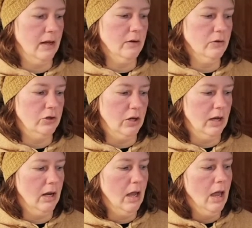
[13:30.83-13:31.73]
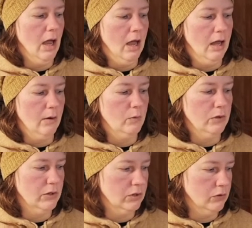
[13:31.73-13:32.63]
energy with
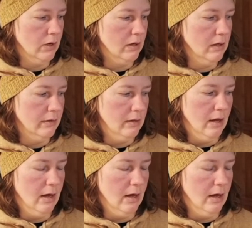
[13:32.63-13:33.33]
the Strength and